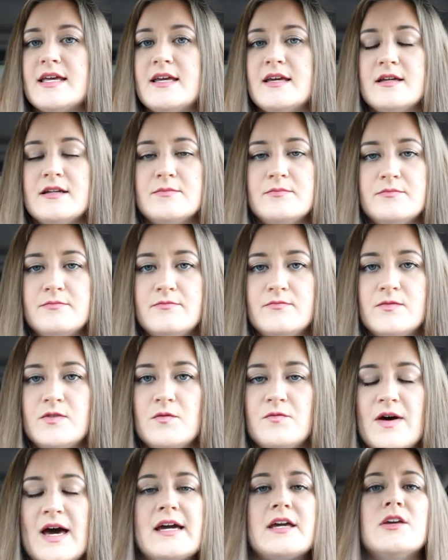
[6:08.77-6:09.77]
and
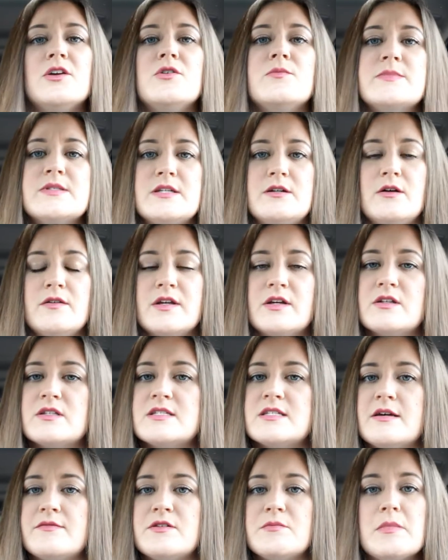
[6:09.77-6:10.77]
the vacuums and all that good
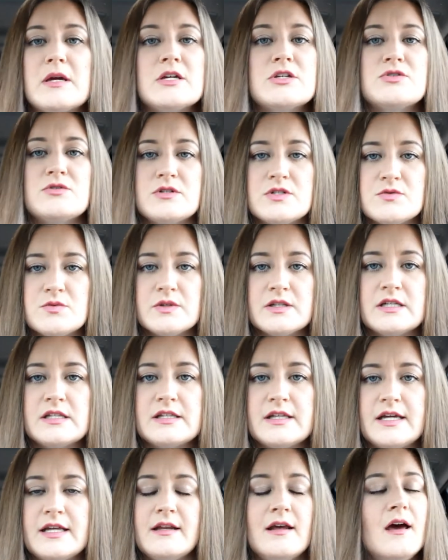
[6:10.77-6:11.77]
stuff to make sure it's really
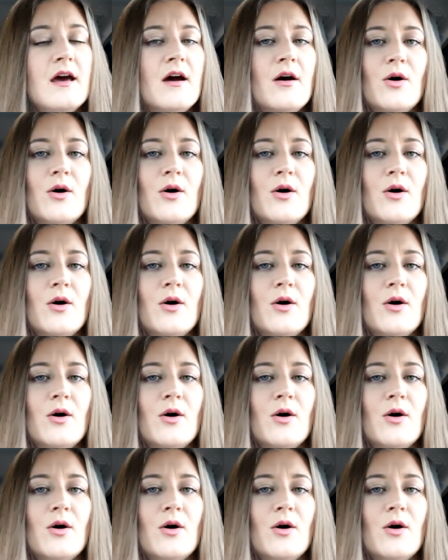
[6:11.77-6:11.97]
clean?